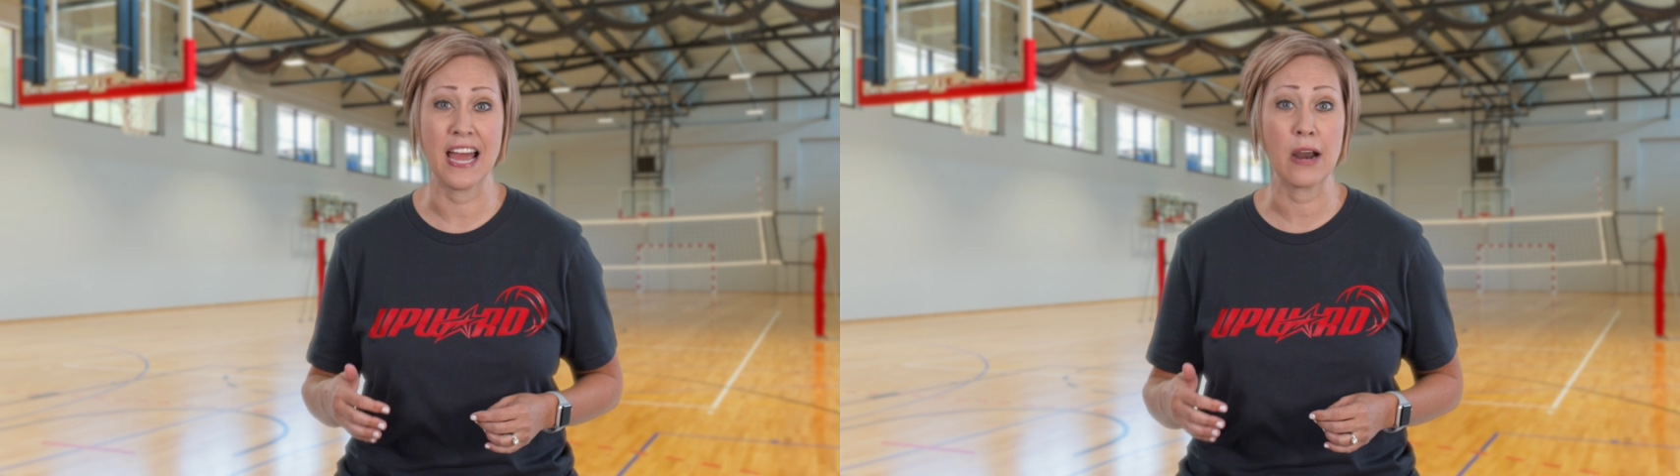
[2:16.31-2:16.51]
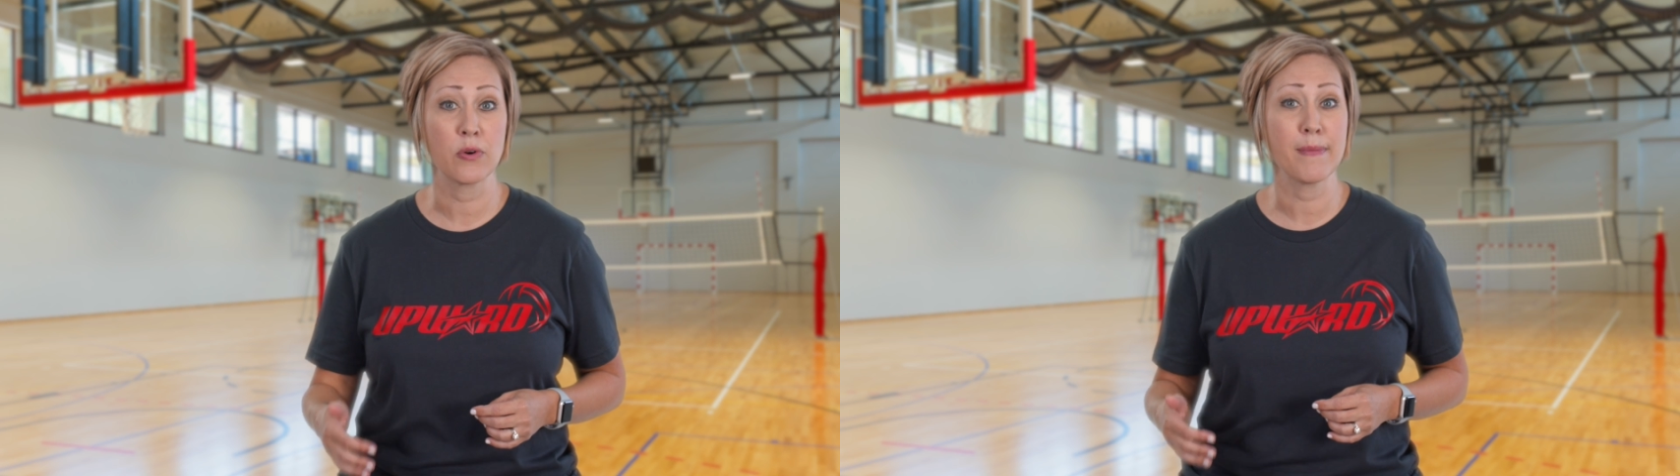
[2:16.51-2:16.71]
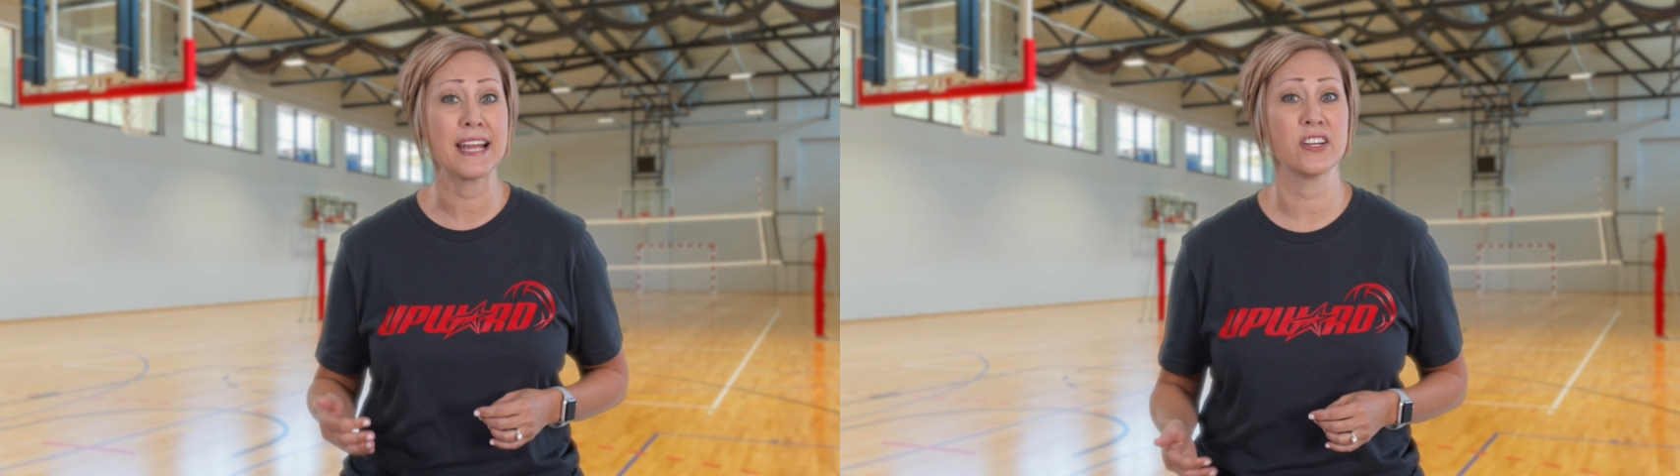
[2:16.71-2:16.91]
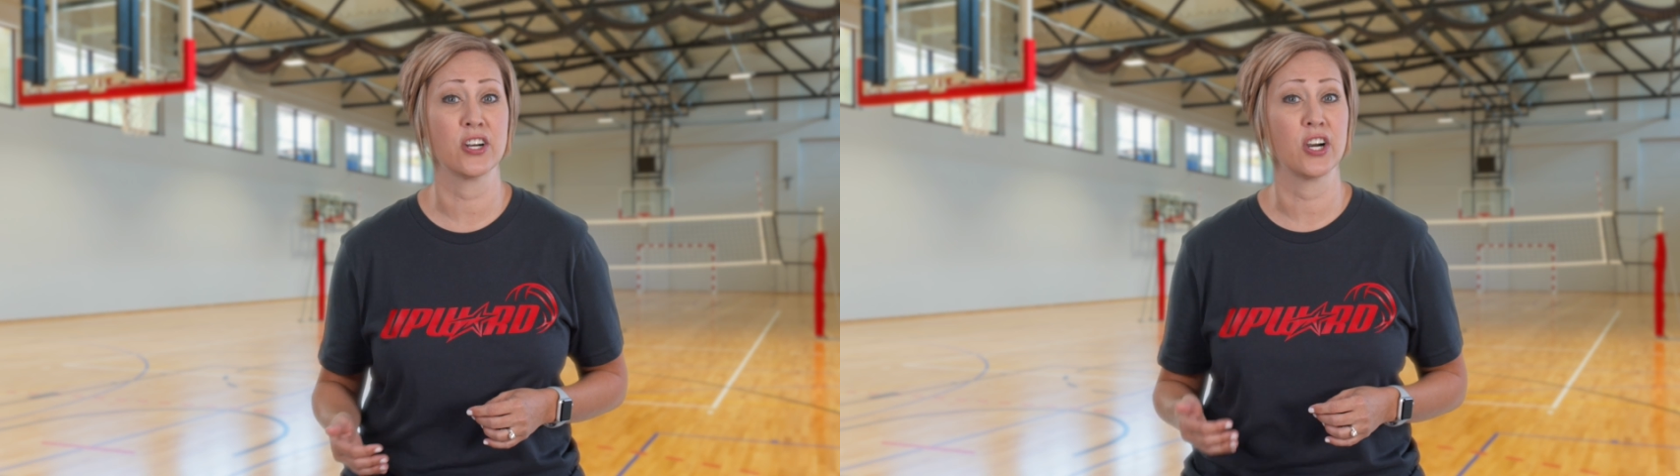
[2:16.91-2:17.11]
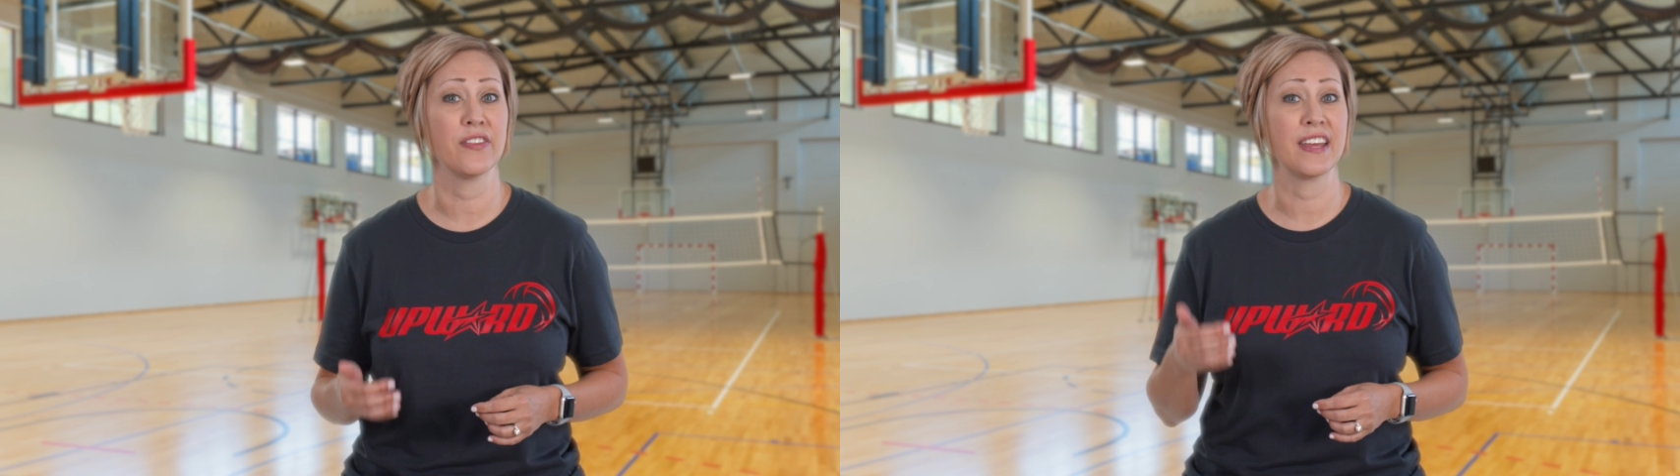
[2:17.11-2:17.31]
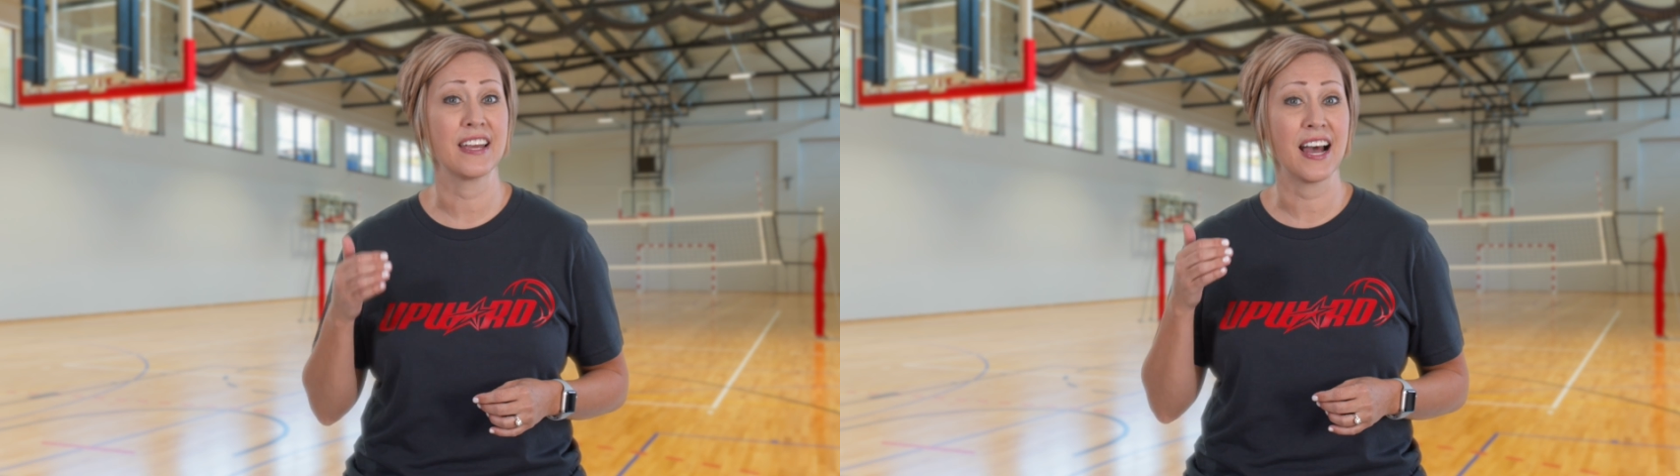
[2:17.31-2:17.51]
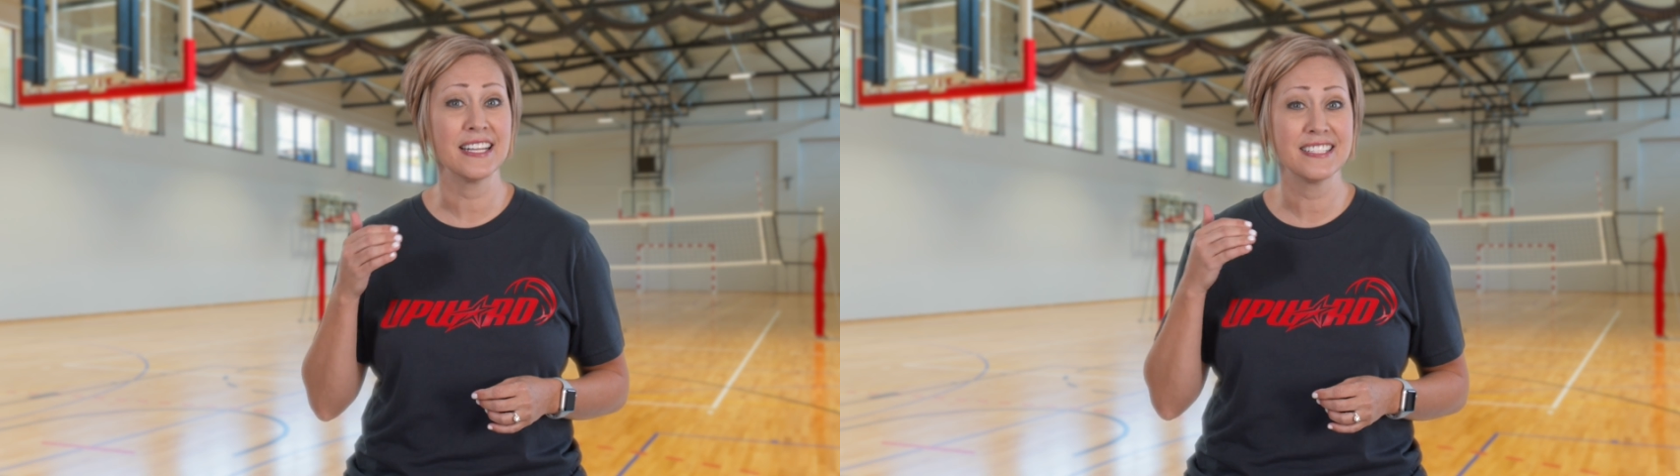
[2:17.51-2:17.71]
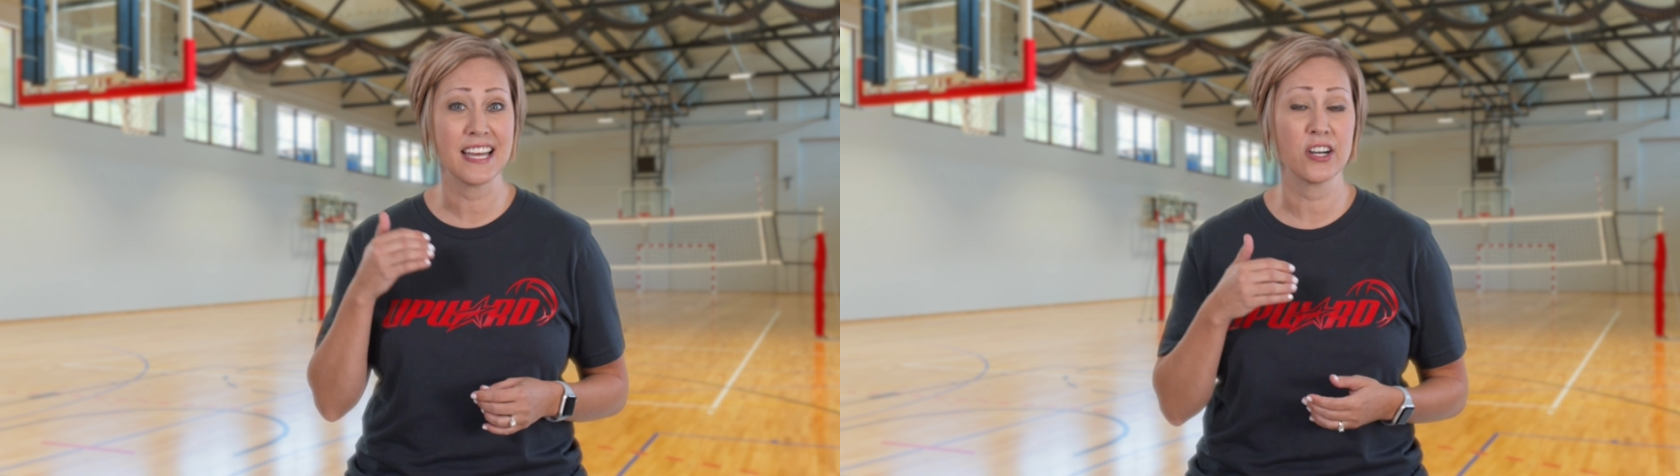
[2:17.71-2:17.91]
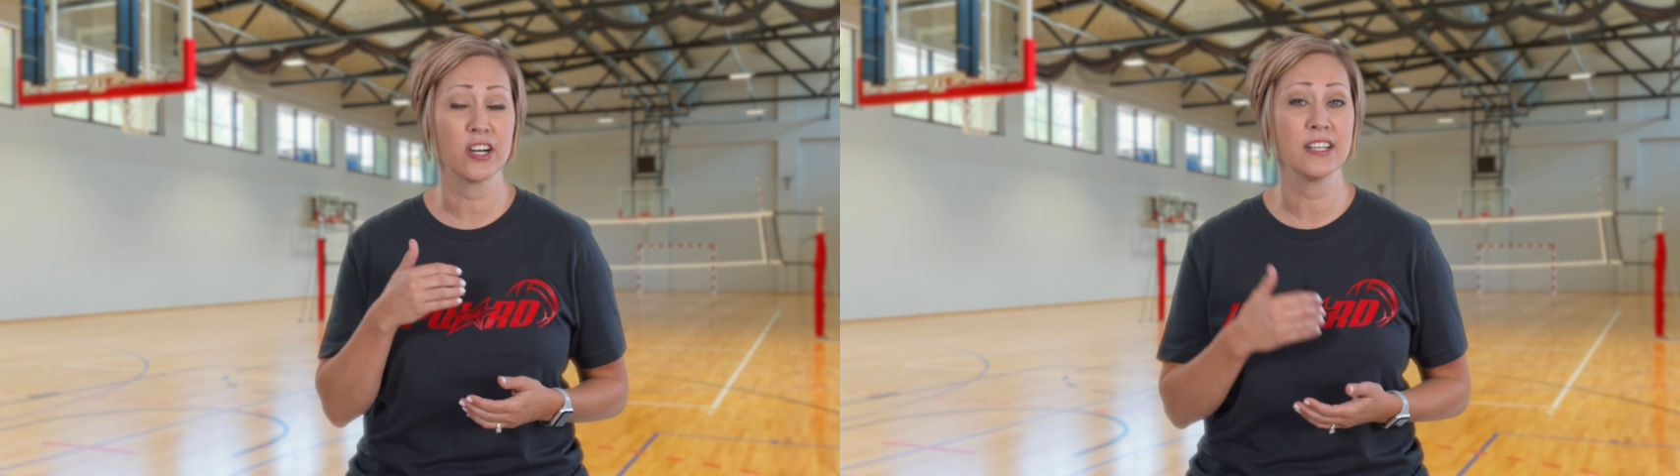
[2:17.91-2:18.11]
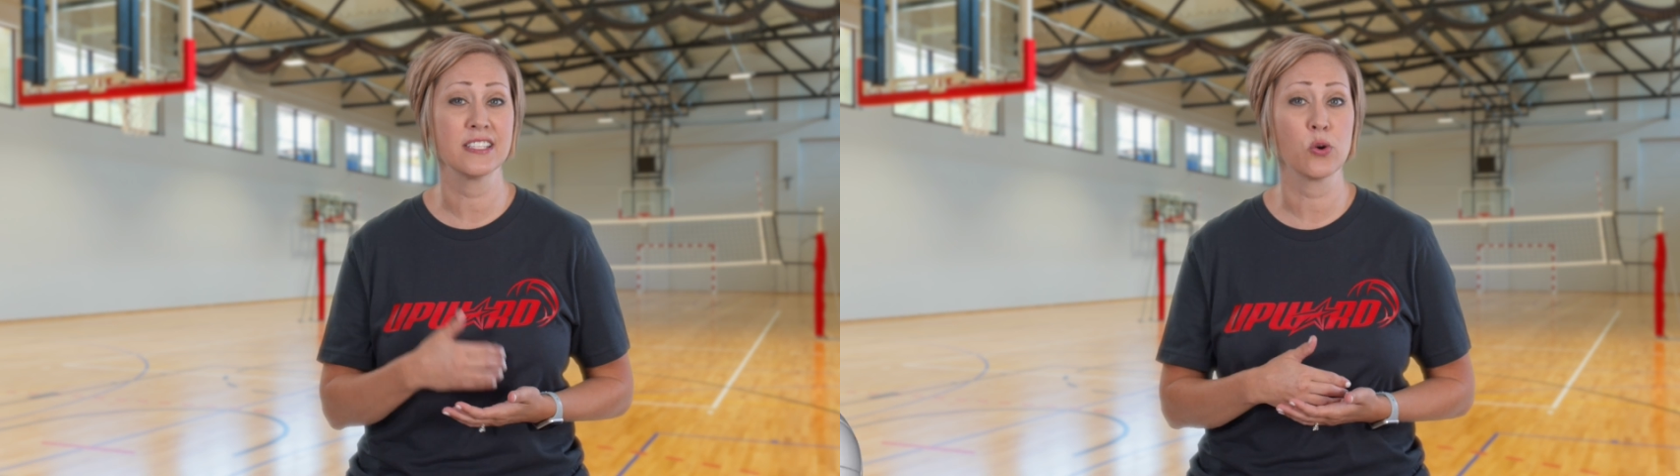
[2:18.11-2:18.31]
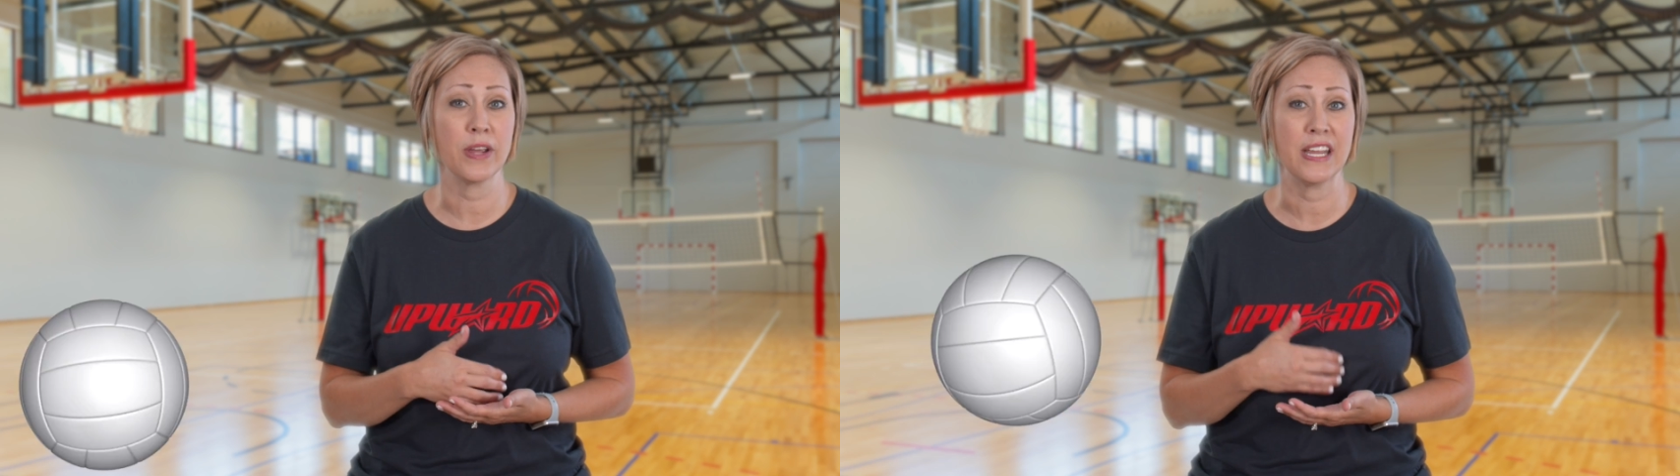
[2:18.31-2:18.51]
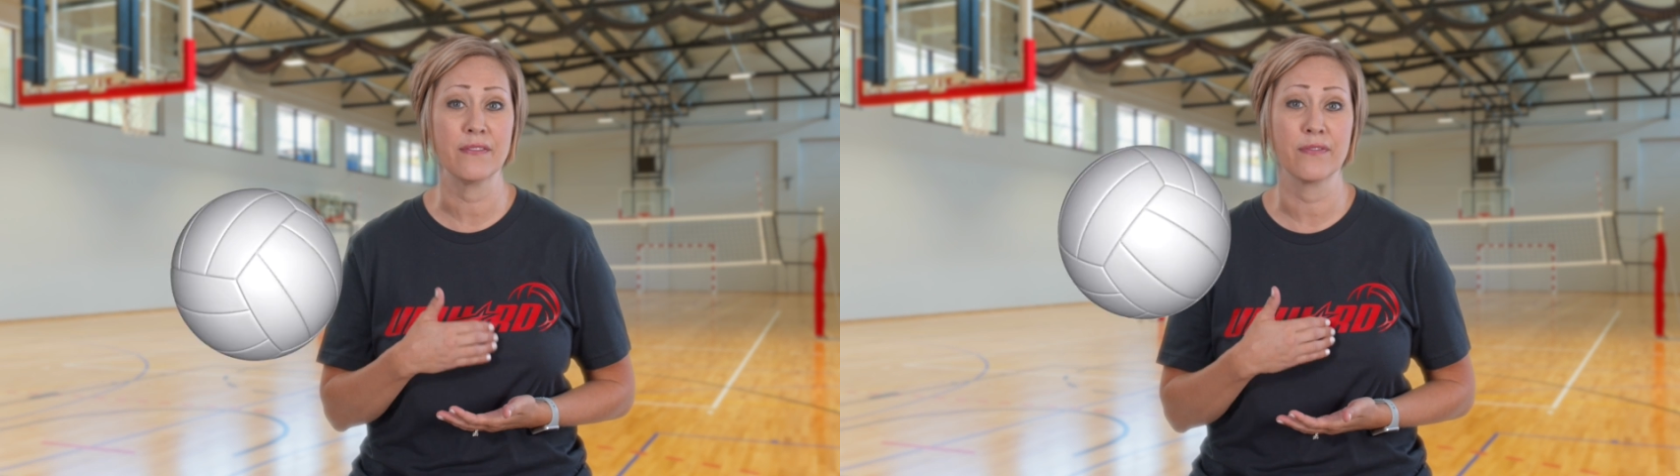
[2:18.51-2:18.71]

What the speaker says: that reminded her that God set her as a queen